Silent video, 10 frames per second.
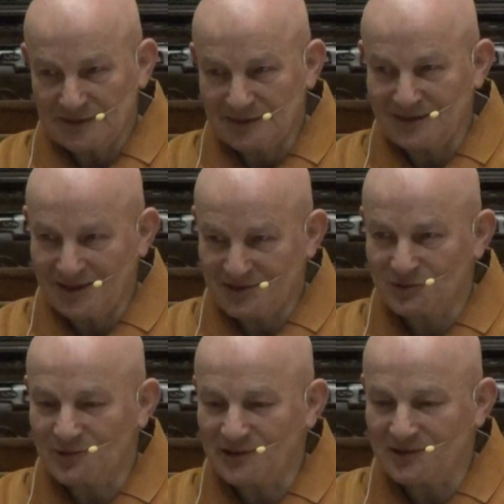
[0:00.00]
In other
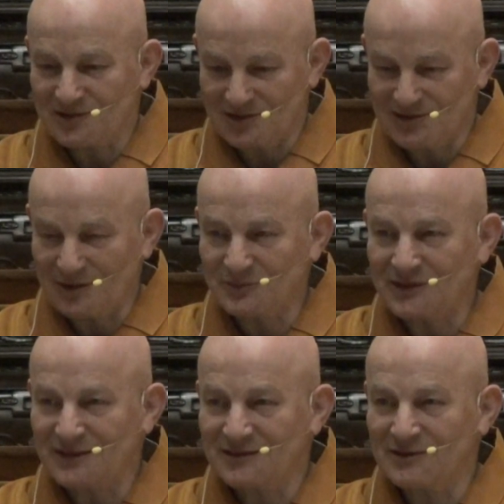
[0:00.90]
words,
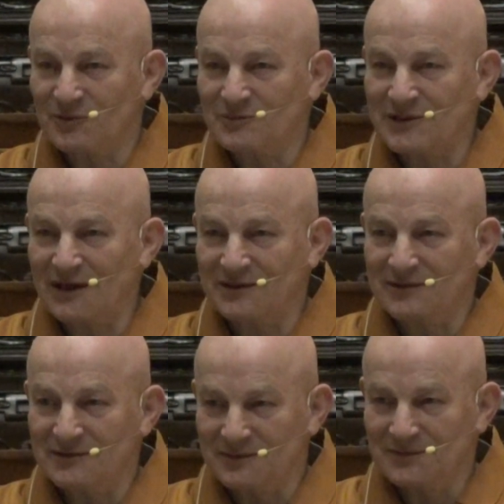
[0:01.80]
subject and object.
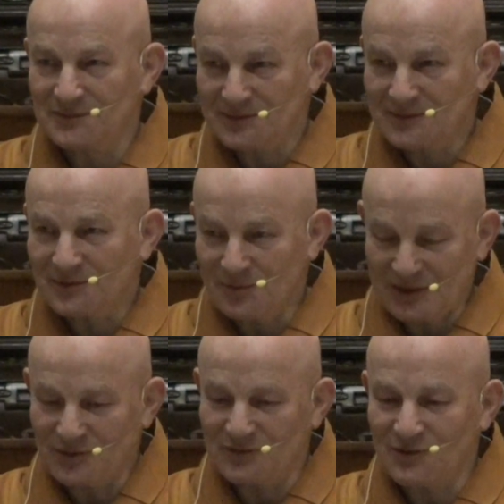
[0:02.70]

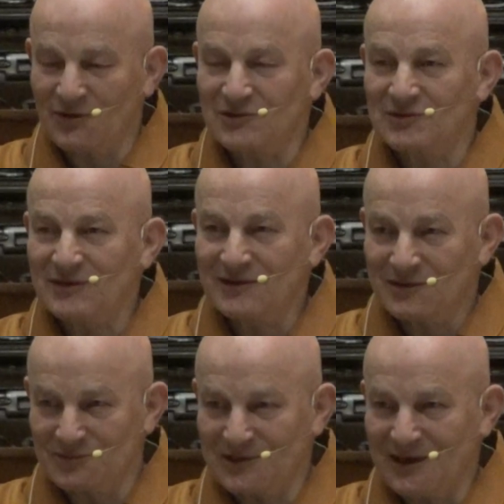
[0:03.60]
But of course,
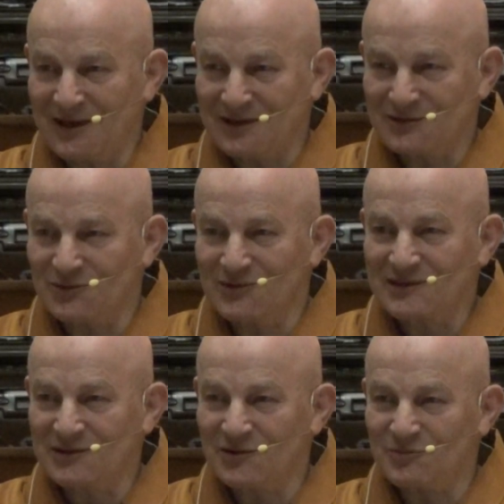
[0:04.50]
we are
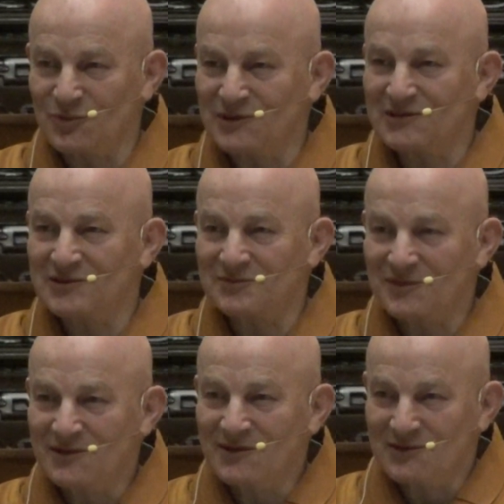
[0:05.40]
talking of Buddhism,
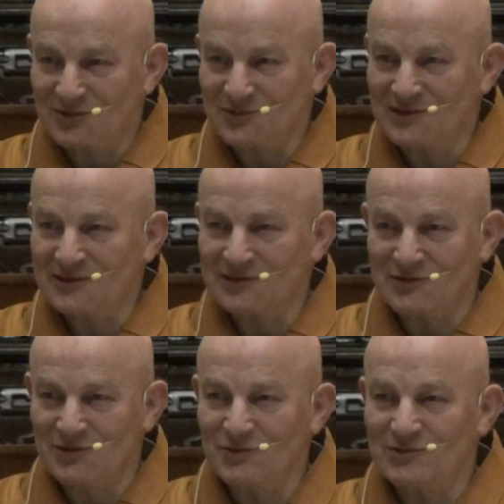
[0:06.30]
so there is
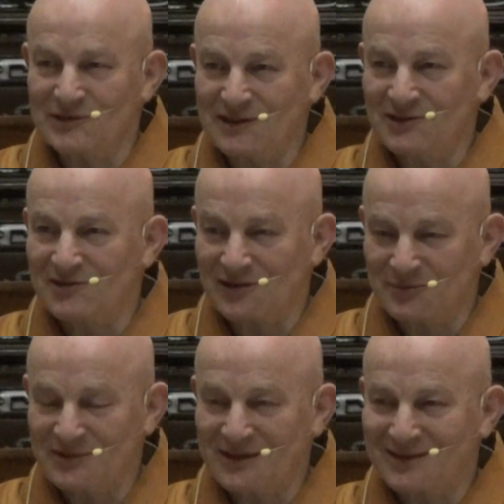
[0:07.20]
no real
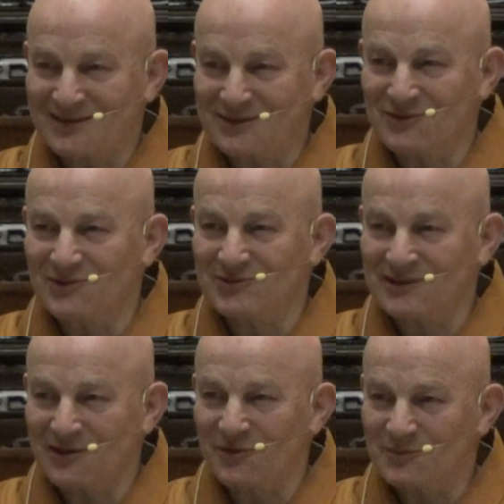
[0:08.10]
subject and no
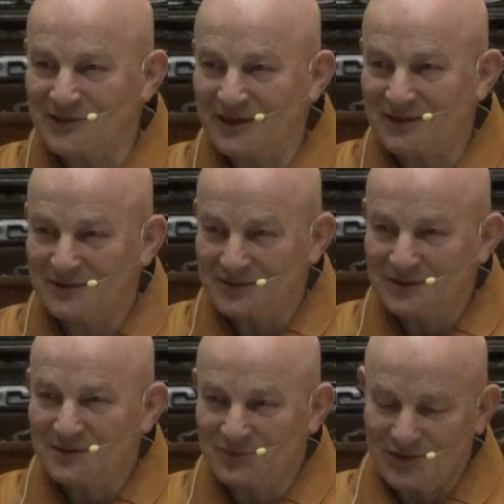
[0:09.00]
real object,
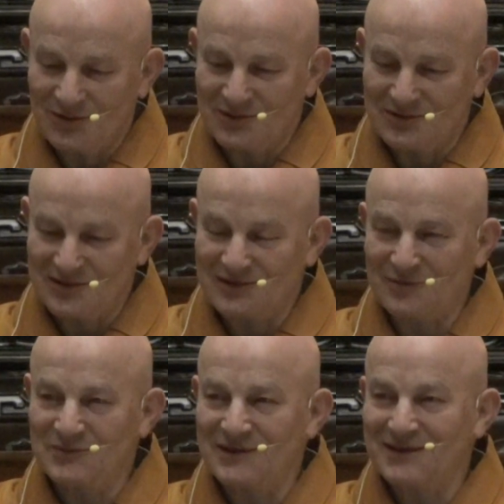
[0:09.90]
because the
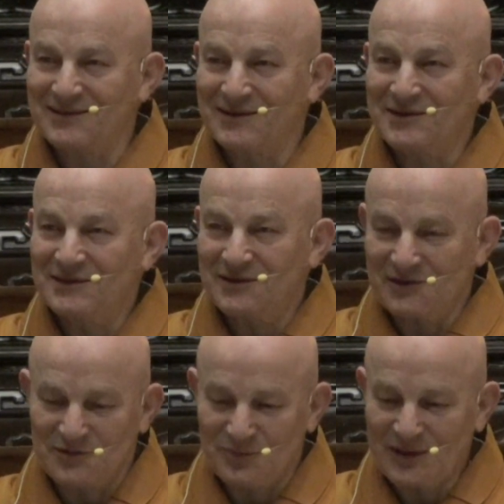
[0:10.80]
subject
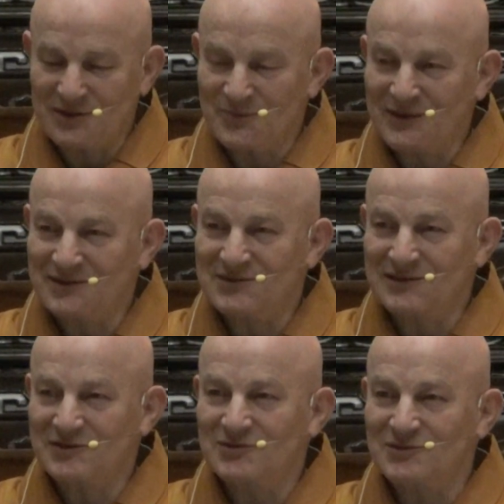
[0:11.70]
is many, many
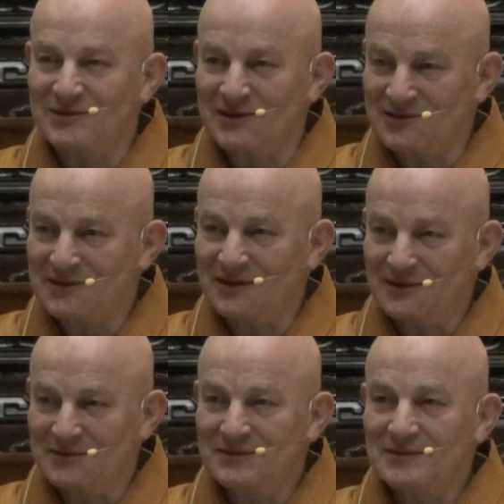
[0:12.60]
things together,
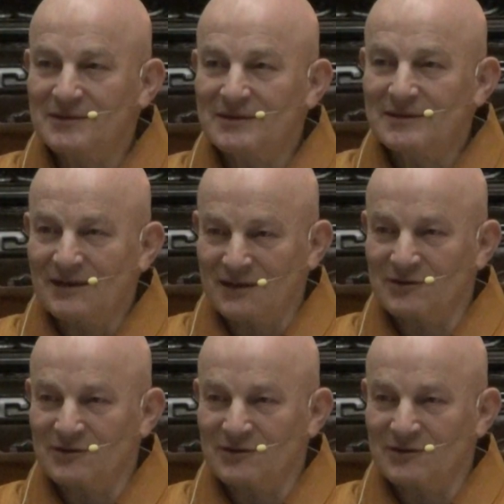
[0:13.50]
and